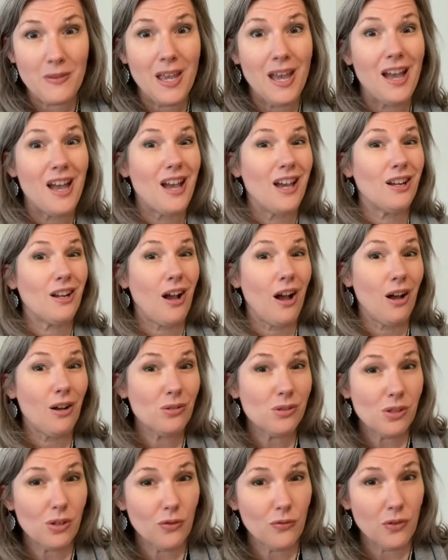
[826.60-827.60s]
and
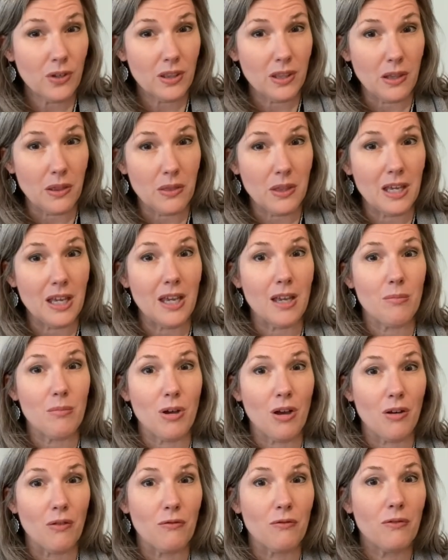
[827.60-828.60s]
also fit the theme
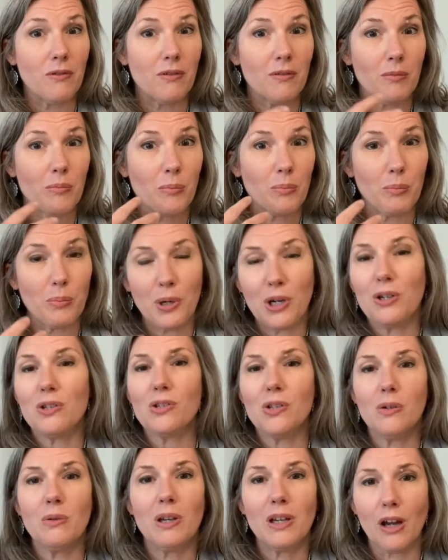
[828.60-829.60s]
of
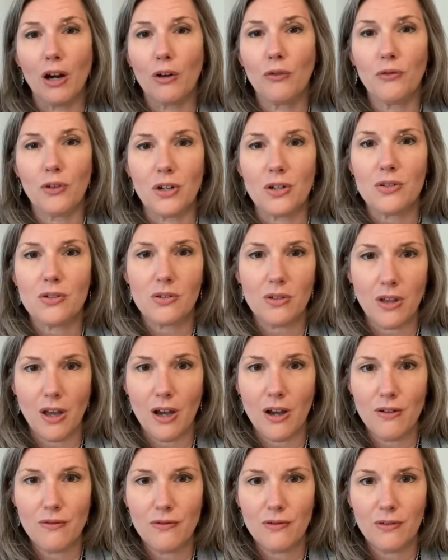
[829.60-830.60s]
pursuing our first
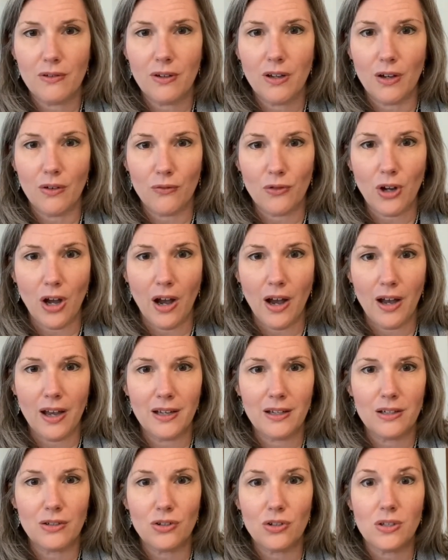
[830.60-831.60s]
love of God
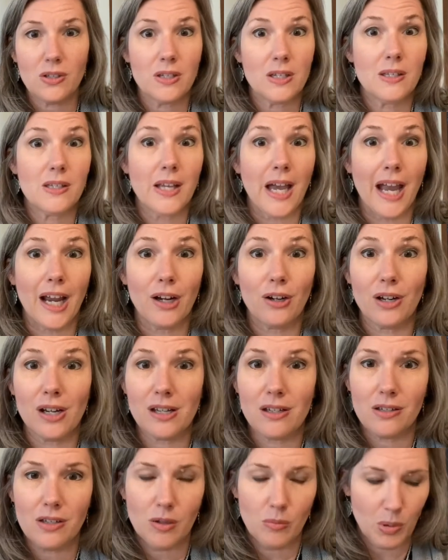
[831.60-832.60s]
and just
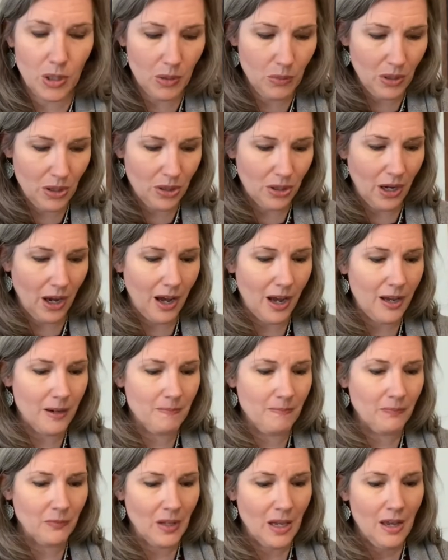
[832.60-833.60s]
desiring to be with God.
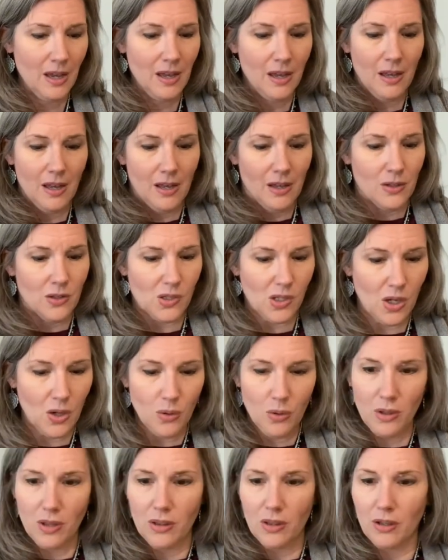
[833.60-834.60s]

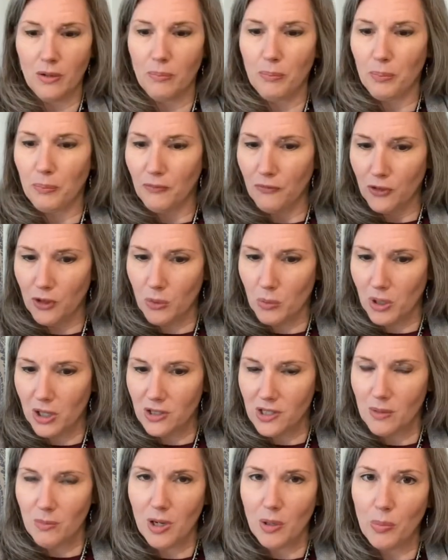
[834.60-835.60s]
So the few words
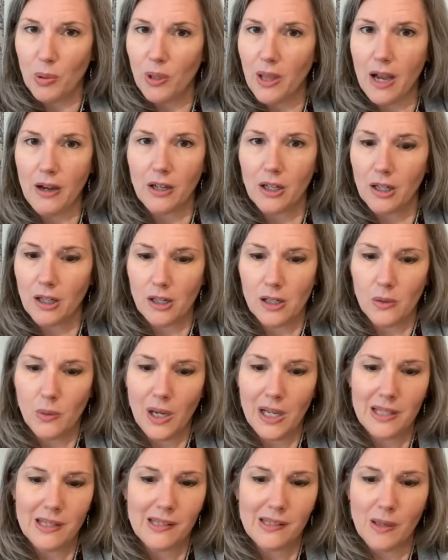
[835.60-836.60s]
I'm going to pull out here are
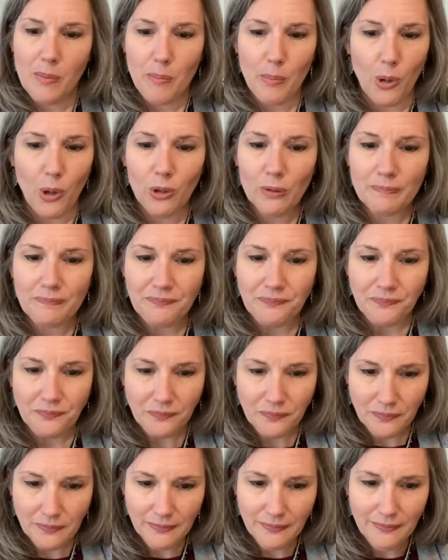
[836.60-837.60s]
quite simple.
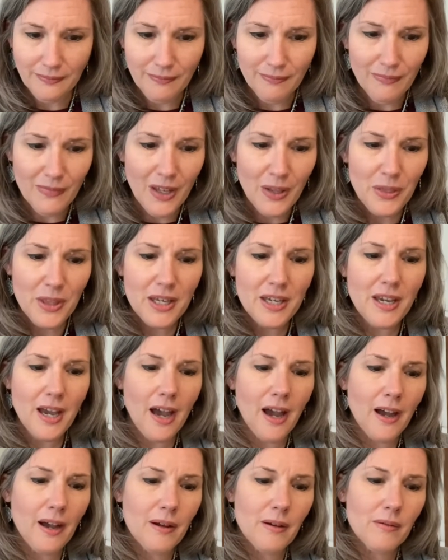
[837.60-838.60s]

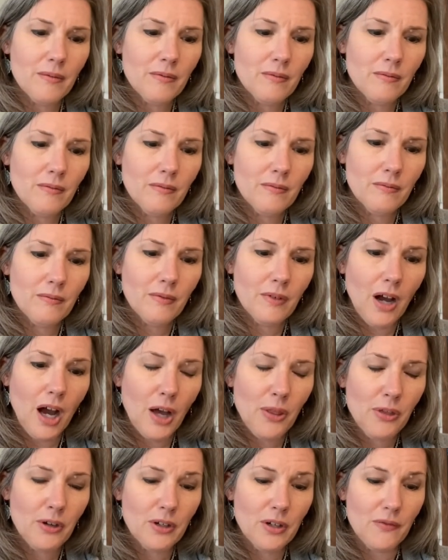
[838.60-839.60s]
The
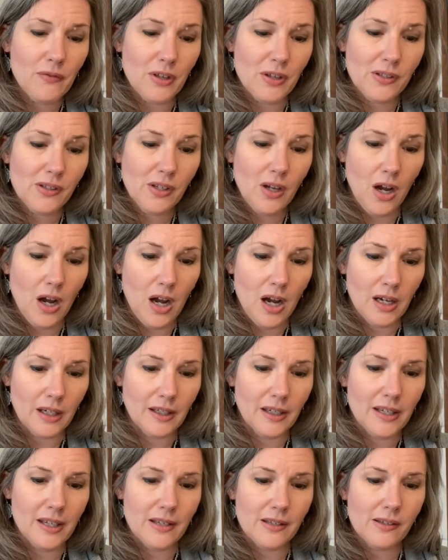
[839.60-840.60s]
author of the song
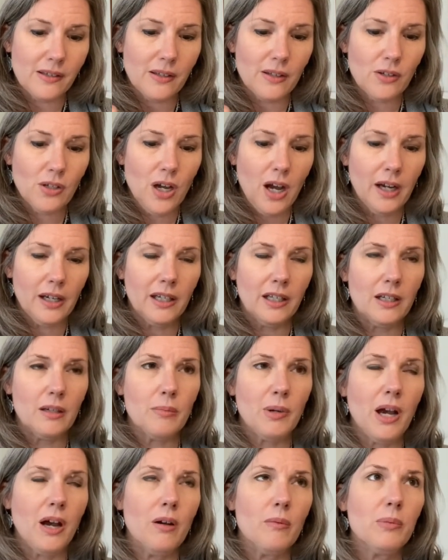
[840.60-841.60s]
is talking
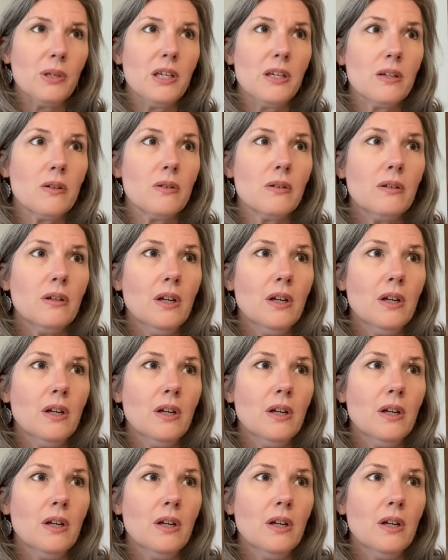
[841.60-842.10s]
about being